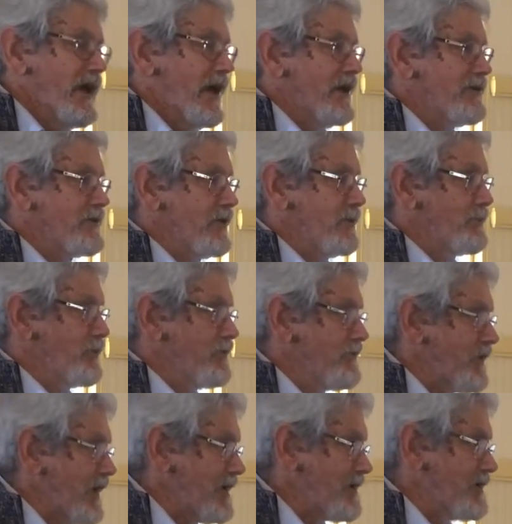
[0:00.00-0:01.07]
and so
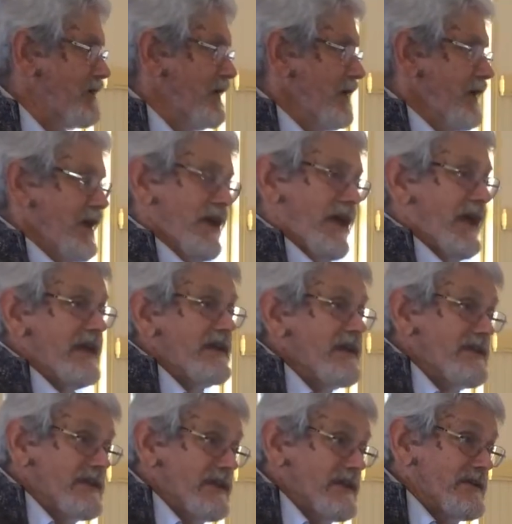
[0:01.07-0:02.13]
prevent
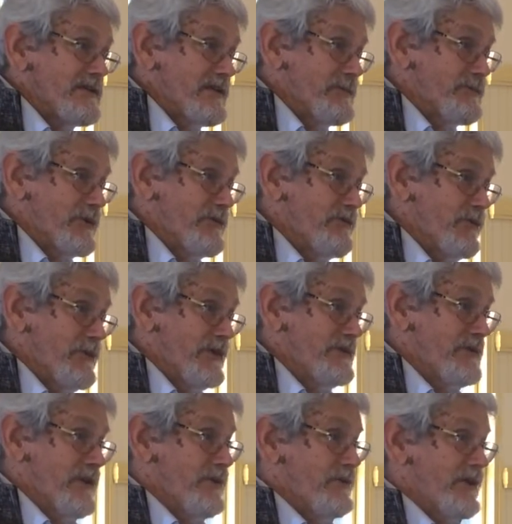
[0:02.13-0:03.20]
anything simply from
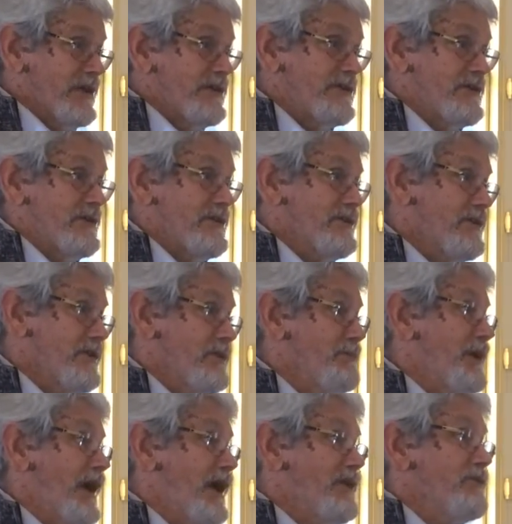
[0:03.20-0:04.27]
going into
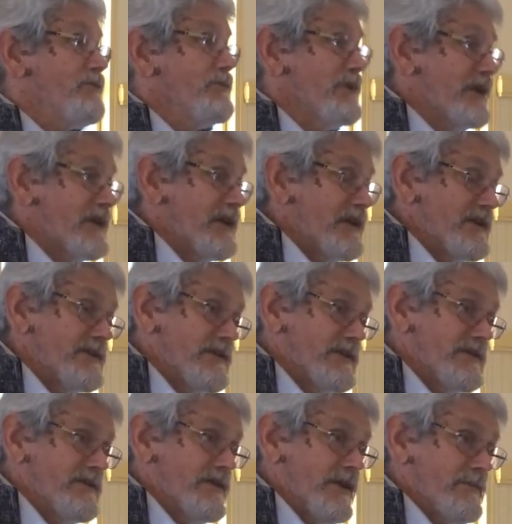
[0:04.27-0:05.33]
the mouth and getting into the
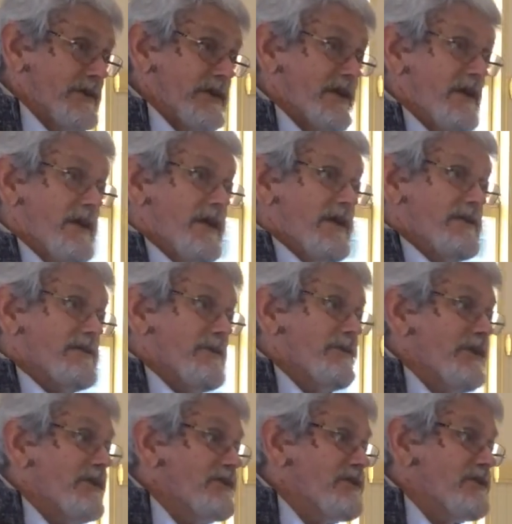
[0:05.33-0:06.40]
stomach. Some
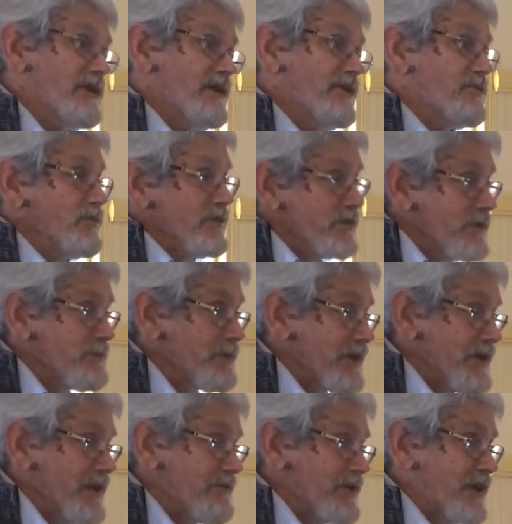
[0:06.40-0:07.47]
of those things will simply
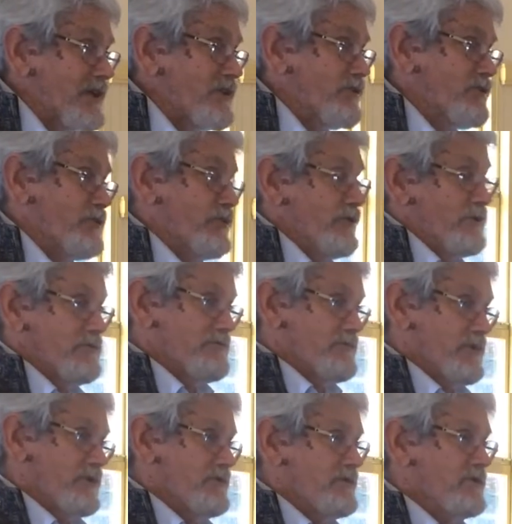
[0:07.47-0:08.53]
never get through,
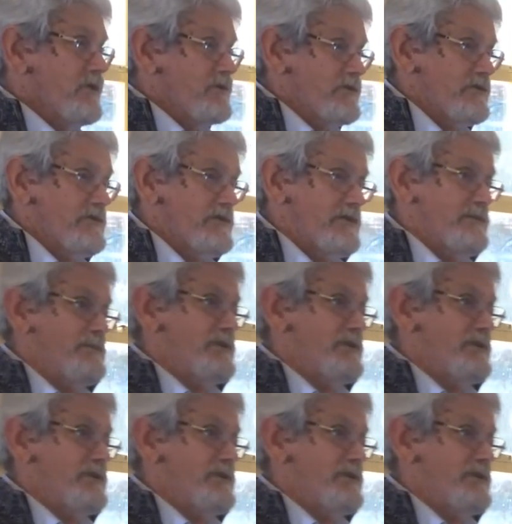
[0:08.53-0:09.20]
toxins in